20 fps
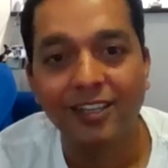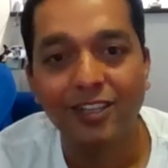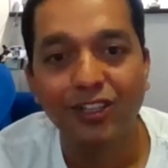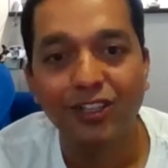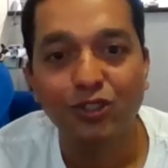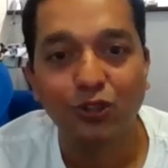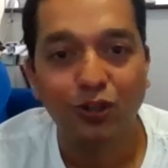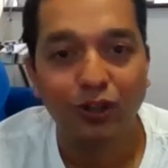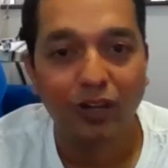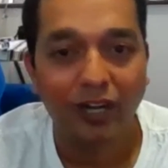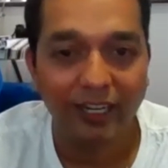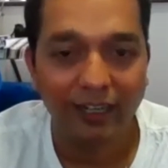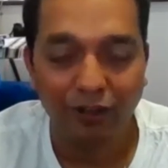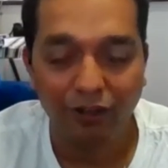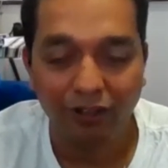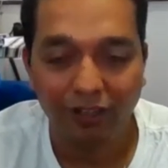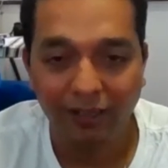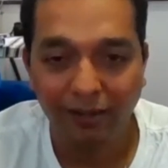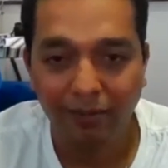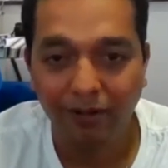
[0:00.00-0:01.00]
So I
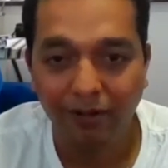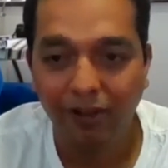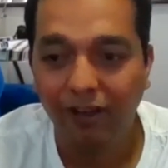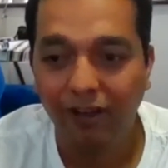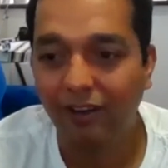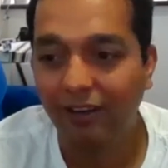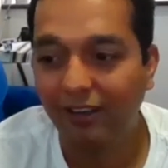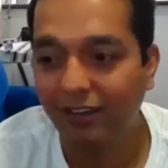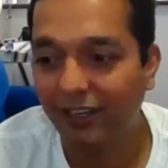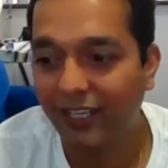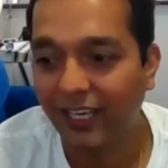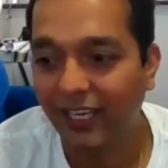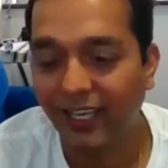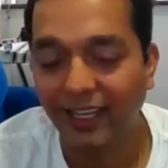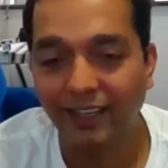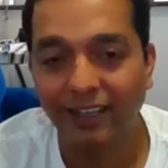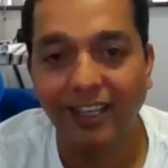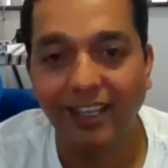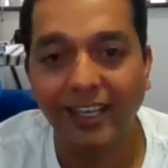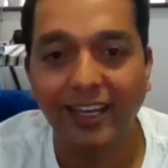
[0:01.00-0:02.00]
told him, "Oh,
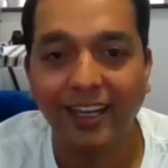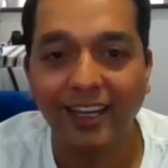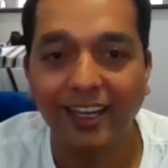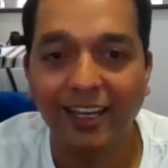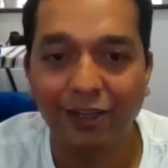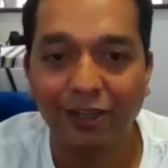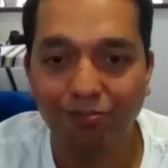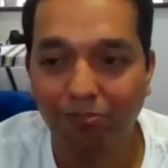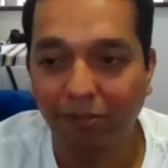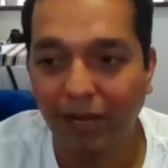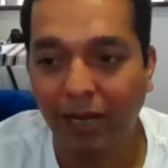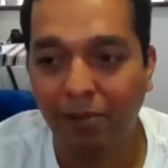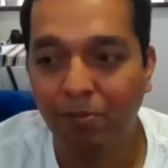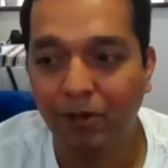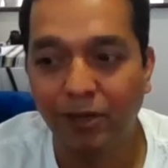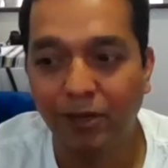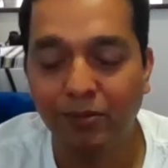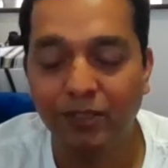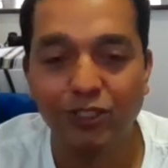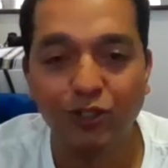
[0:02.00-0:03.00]
okay, like I'm
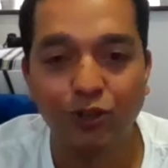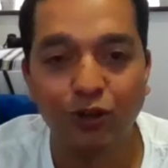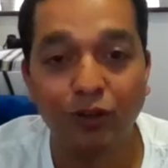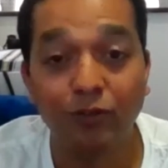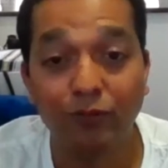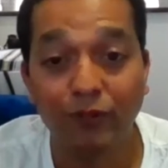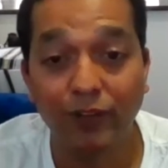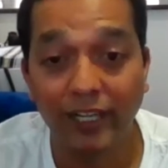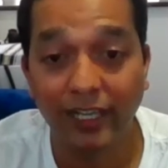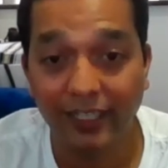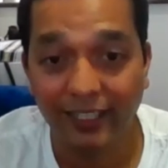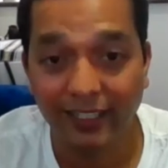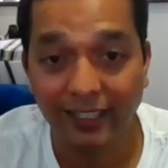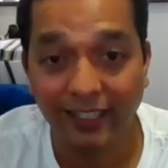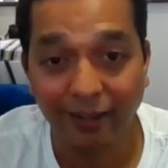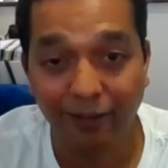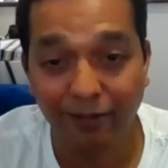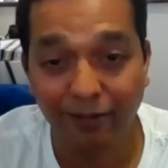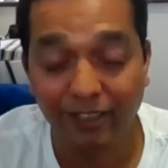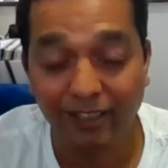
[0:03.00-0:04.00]
pretty much confident in
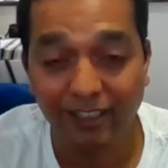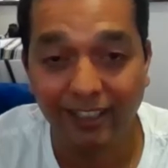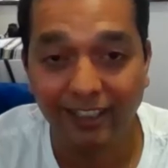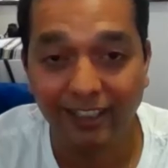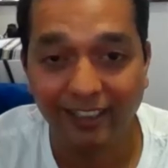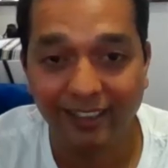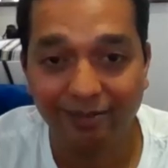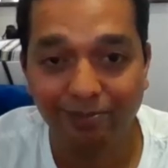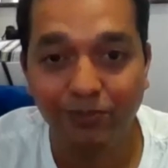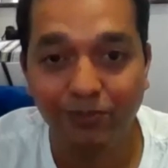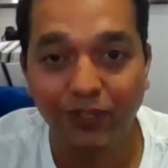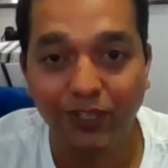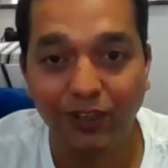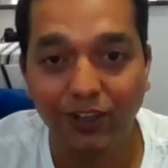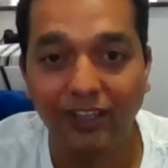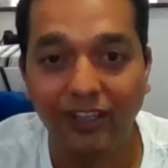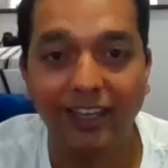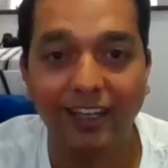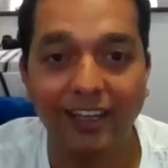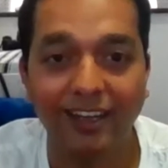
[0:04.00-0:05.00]
everything."
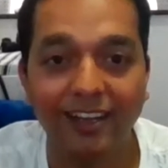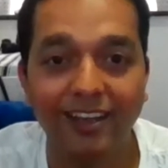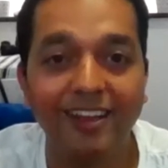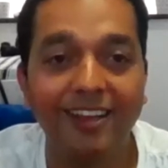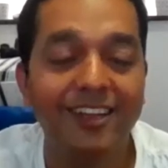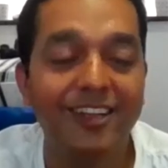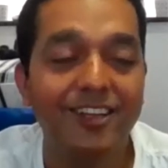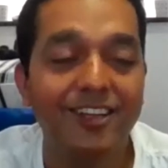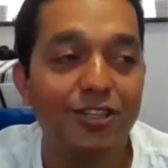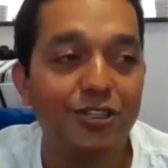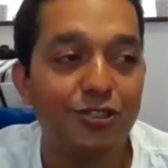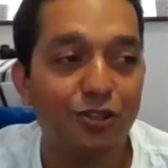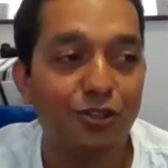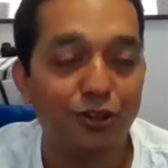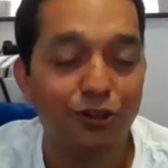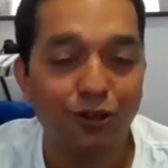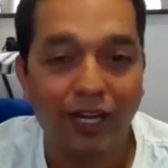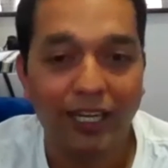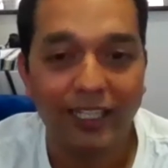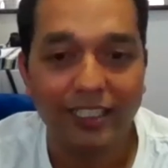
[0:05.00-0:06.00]
Okay.
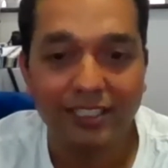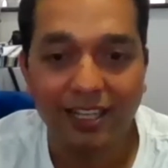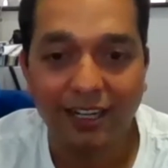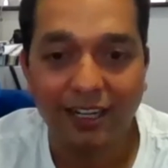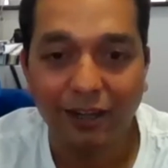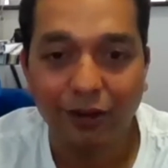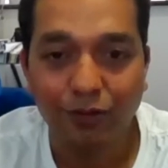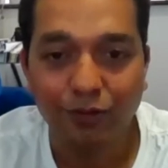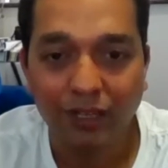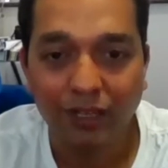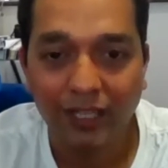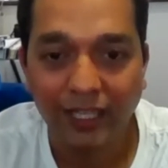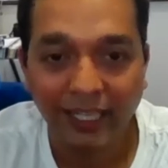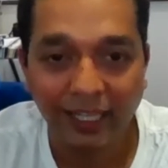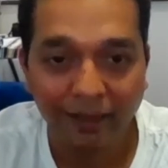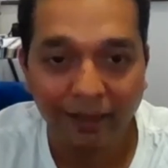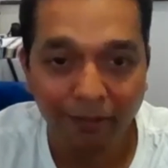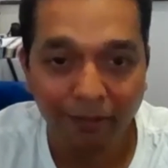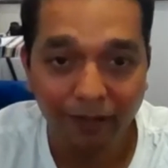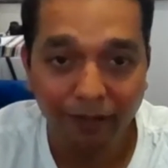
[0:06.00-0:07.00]
So I started working
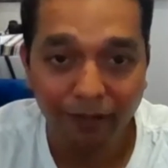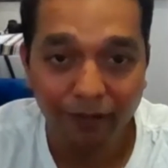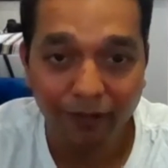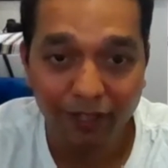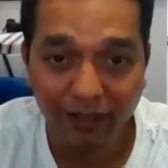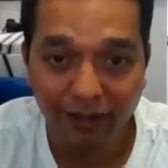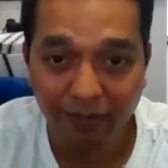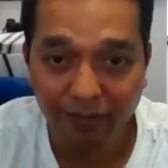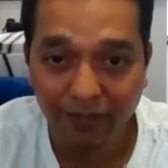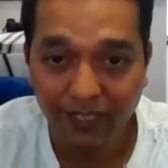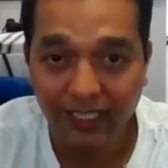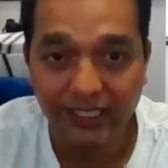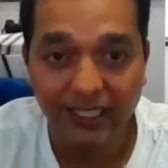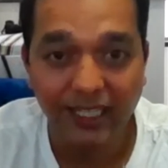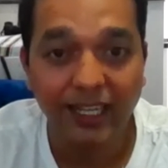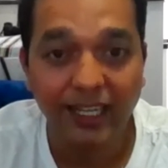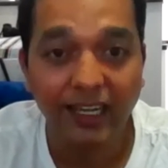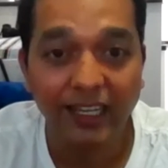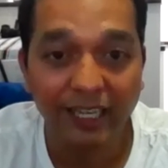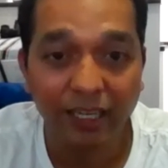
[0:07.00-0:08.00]
with him. He
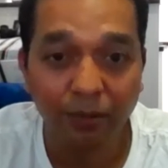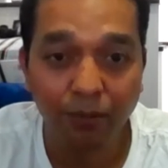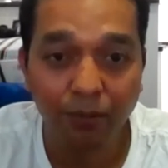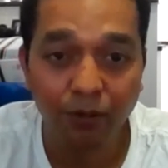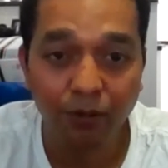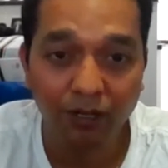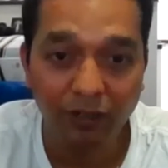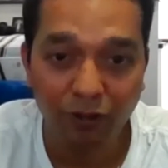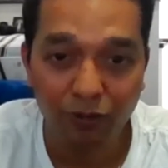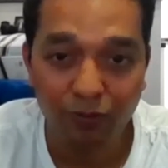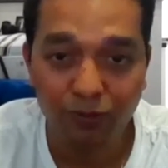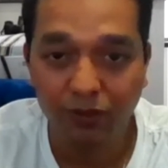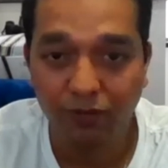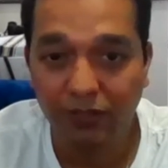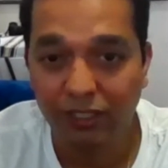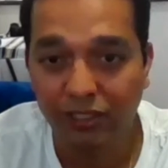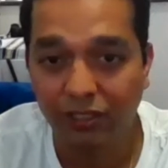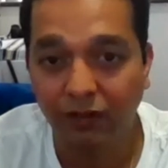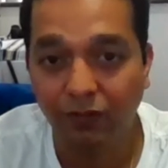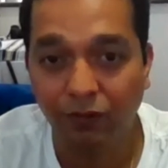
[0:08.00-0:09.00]
said, "I'll keep you under
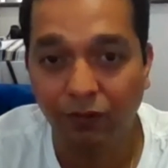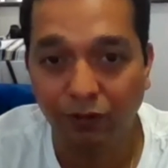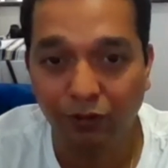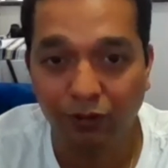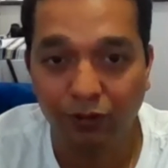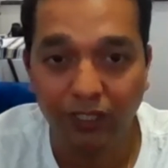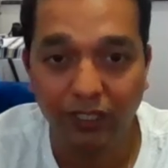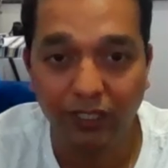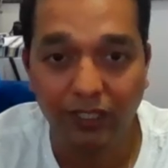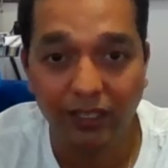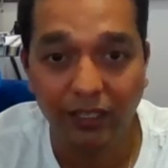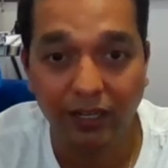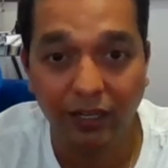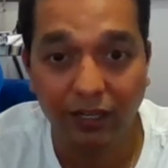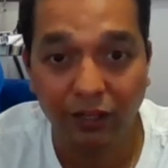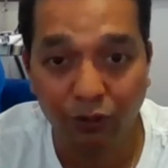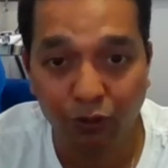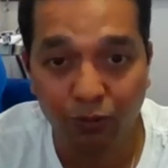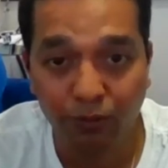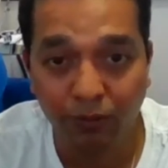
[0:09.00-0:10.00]
observation for
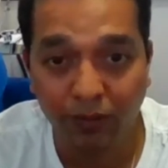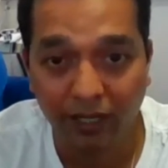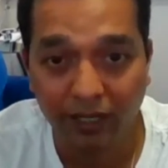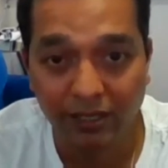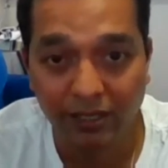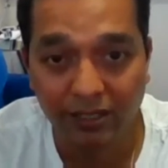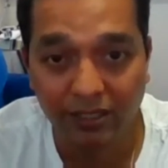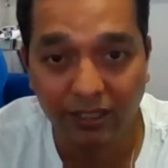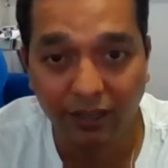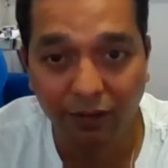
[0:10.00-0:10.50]
2 months.